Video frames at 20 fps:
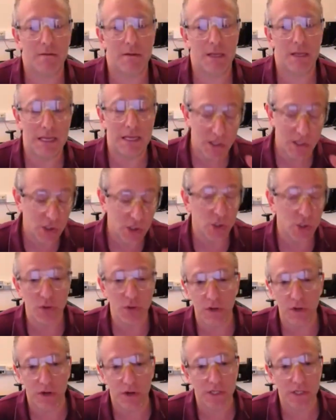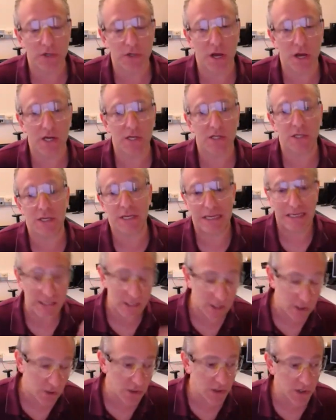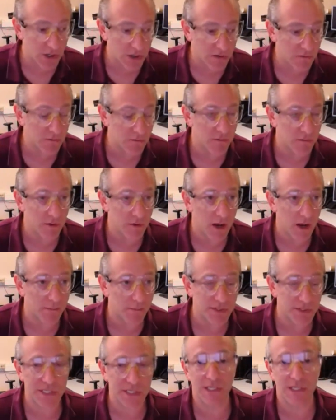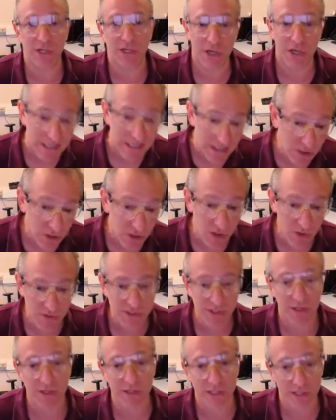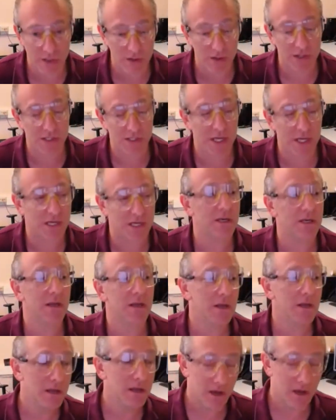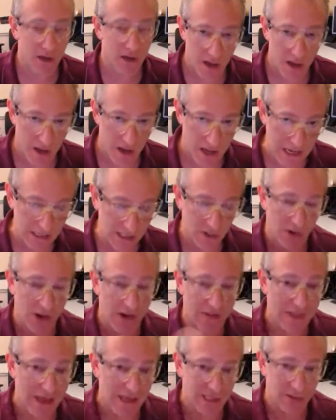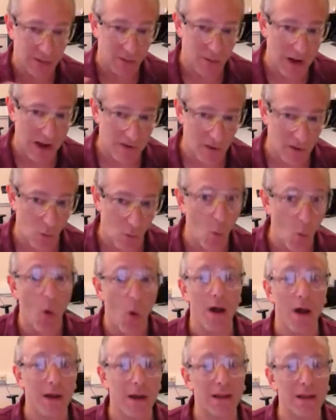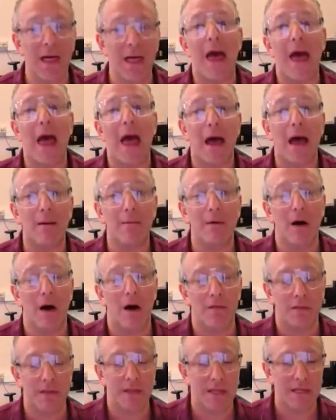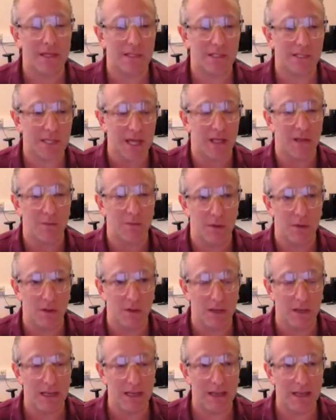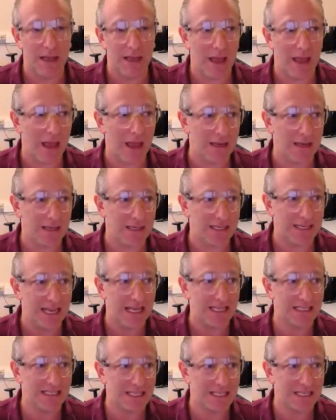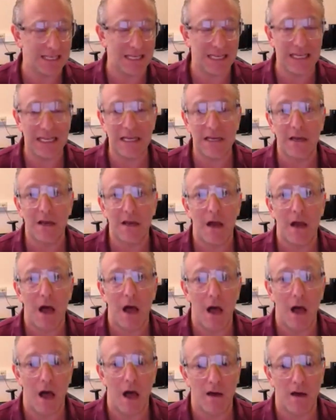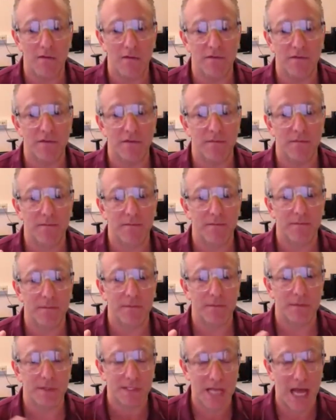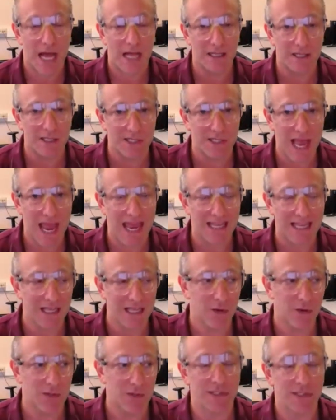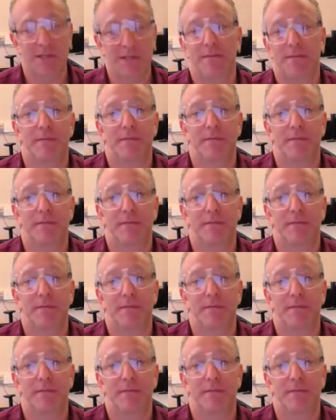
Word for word: into your introduction, into your uh, procedure, into your results, into your discussion. You're going to integrate that. So we're having one lab on the solubility and density of solids and liquids.